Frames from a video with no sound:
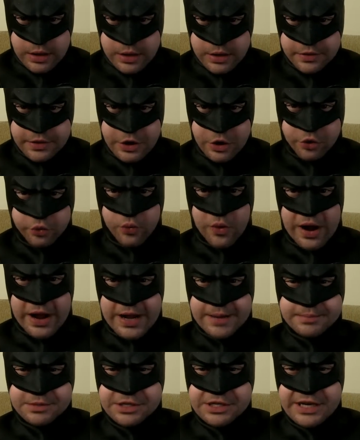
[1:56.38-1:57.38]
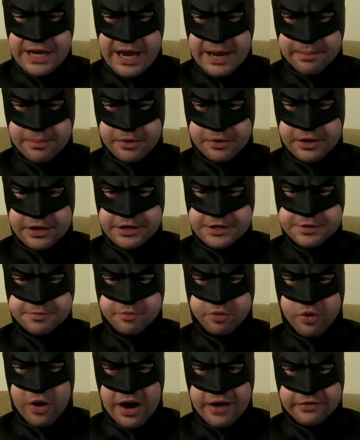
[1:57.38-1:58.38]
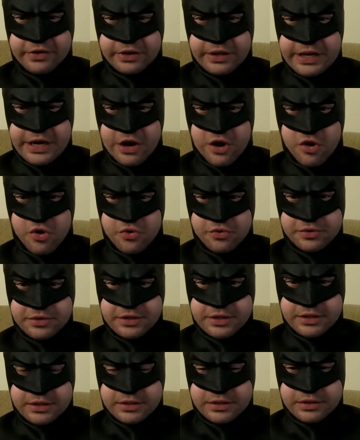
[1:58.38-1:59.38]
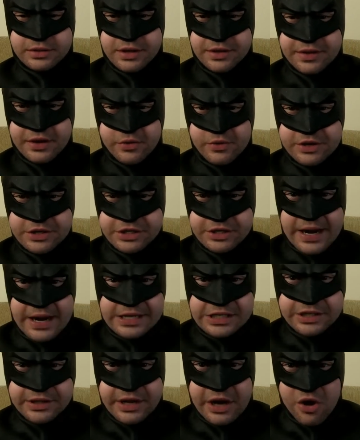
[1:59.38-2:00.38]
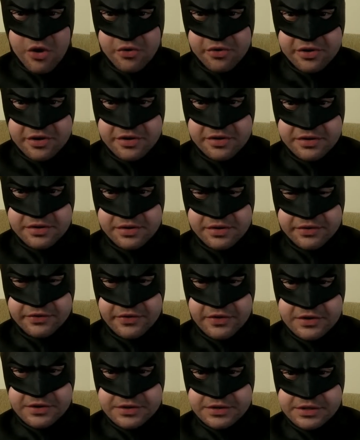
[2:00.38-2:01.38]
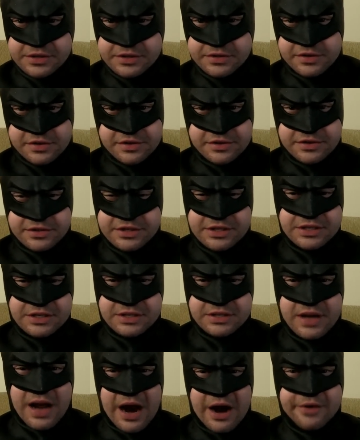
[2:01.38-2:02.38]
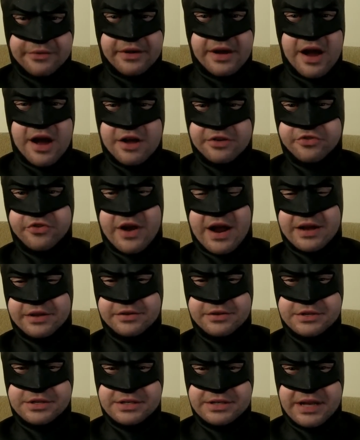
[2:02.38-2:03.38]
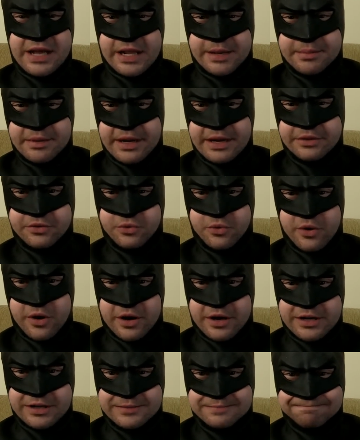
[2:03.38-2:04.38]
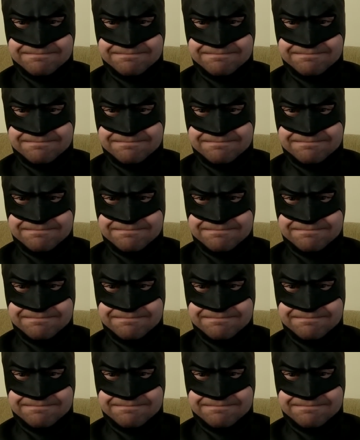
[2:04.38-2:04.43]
The old Y M C A building is privately owned. Do you think we should ask the owner first, or just hire the contractors and tell them to get to work?